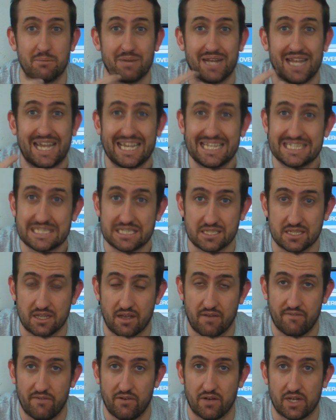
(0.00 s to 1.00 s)
but it isn't
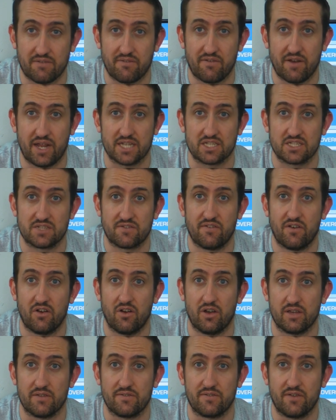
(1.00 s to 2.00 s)
a fully fledged
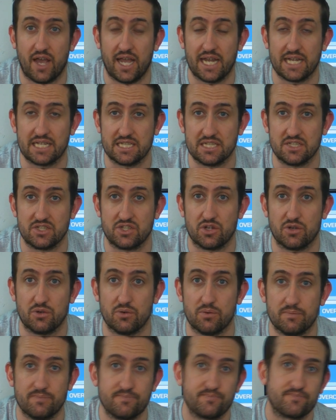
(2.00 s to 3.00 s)
580
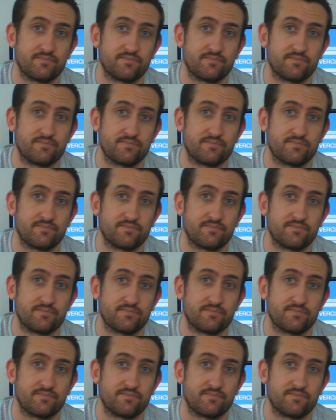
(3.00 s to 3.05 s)
dual.